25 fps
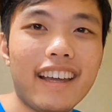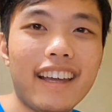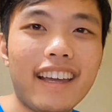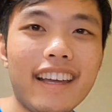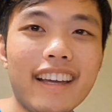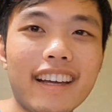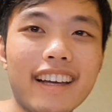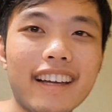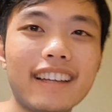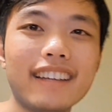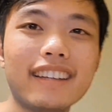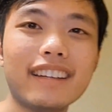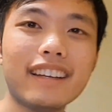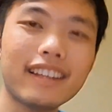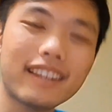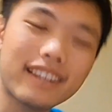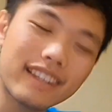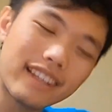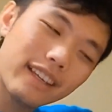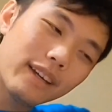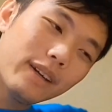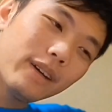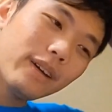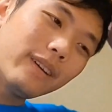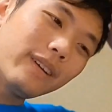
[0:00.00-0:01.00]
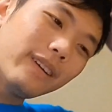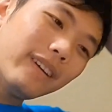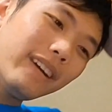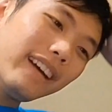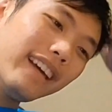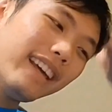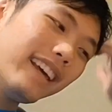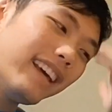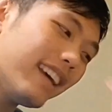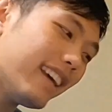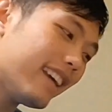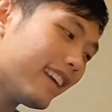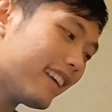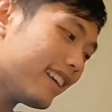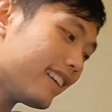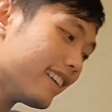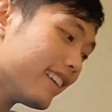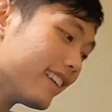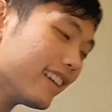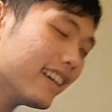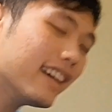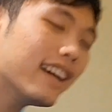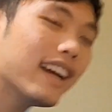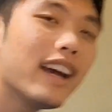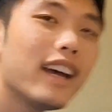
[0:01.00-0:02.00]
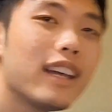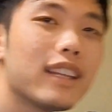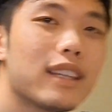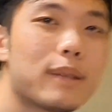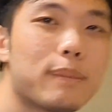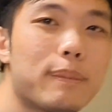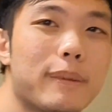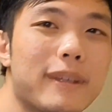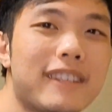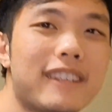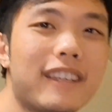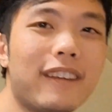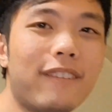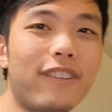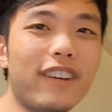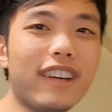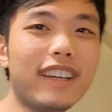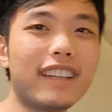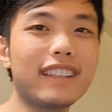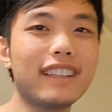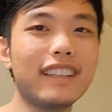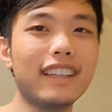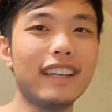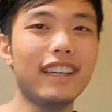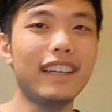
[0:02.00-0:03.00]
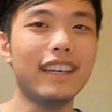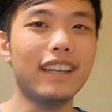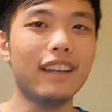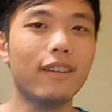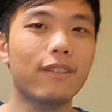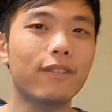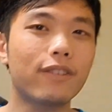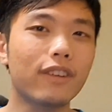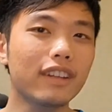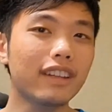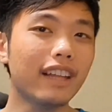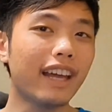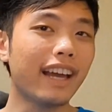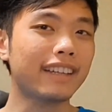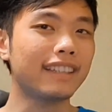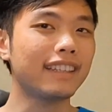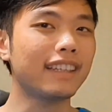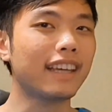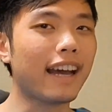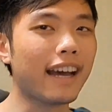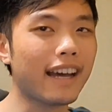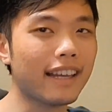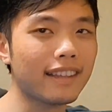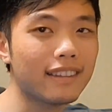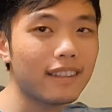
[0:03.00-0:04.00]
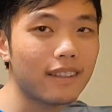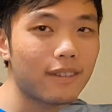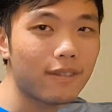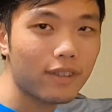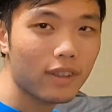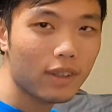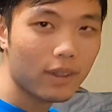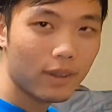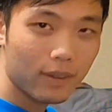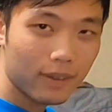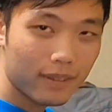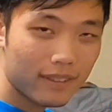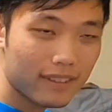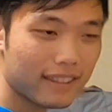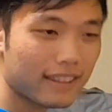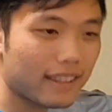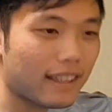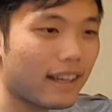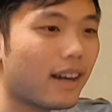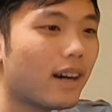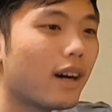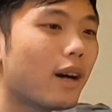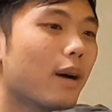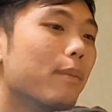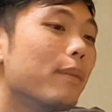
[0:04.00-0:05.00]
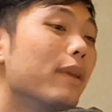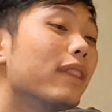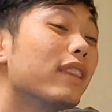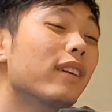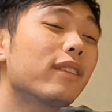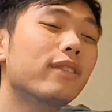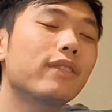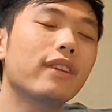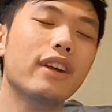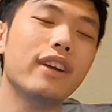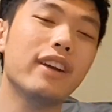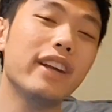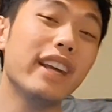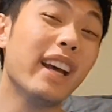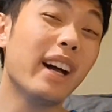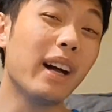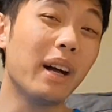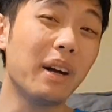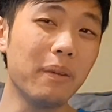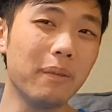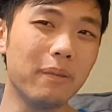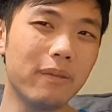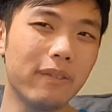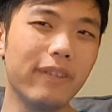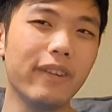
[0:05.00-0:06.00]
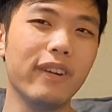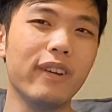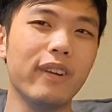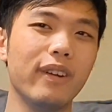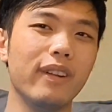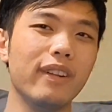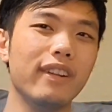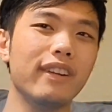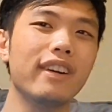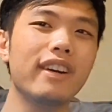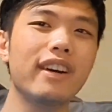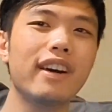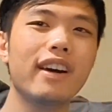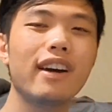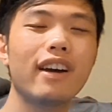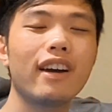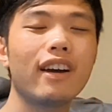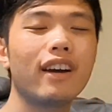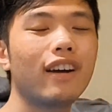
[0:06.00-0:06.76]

And so, specifically for lactic acid foods, they're very helpful